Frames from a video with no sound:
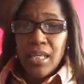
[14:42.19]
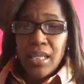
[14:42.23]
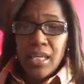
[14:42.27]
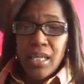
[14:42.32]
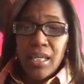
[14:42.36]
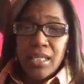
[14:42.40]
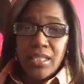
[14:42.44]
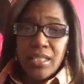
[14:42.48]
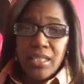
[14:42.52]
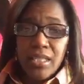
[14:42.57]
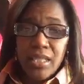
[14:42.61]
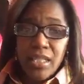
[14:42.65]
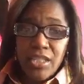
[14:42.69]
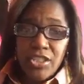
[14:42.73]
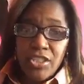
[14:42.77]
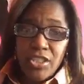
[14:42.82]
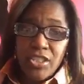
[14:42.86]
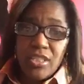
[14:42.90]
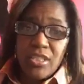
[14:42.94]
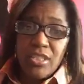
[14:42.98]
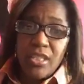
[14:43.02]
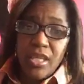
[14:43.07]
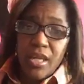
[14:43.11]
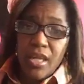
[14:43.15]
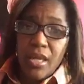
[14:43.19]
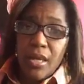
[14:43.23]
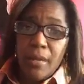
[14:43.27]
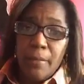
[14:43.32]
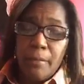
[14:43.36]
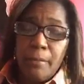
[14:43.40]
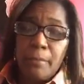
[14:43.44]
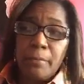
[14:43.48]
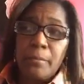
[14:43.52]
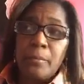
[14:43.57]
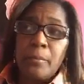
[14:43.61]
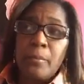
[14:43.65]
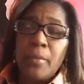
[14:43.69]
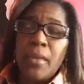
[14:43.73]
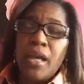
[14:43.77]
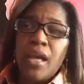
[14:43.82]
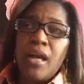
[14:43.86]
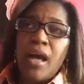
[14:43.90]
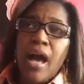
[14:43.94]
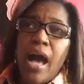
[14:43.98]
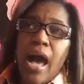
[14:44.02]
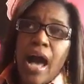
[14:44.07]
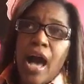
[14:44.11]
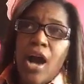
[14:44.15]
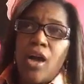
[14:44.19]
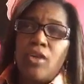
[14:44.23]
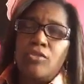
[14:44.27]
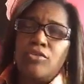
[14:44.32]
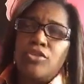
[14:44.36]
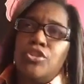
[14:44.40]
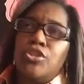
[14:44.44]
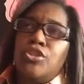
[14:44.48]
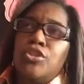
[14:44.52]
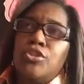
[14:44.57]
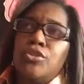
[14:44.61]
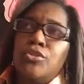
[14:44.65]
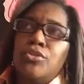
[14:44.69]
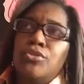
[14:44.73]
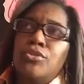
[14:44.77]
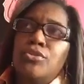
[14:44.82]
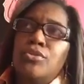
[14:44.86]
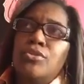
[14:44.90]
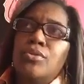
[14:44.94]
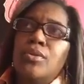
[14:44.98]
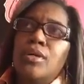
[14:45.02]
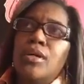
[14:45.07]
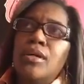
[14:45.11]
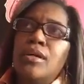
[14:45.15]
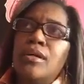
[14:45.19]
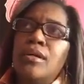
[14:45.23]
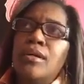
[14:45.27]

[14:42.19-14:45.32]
it teaches them how to